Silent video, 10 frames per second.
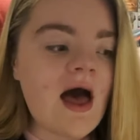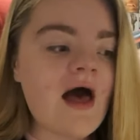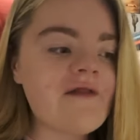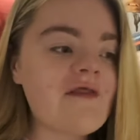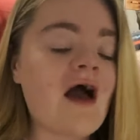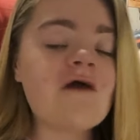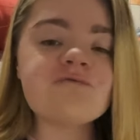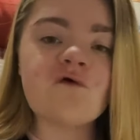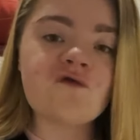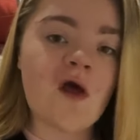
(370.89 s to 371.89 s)
and I
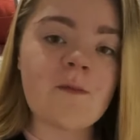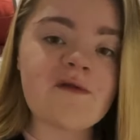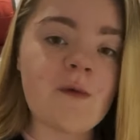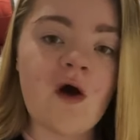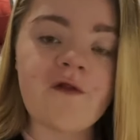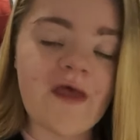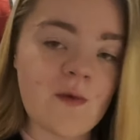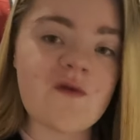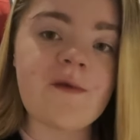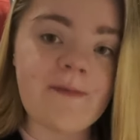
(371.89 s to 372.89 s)
thought Thomas Partey
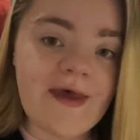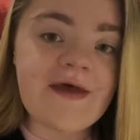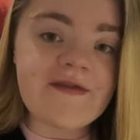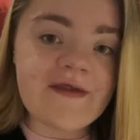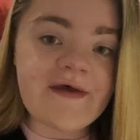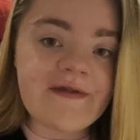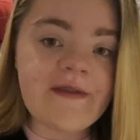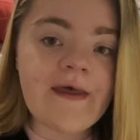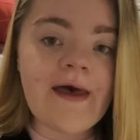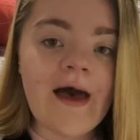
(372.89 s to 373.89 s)
was amazing.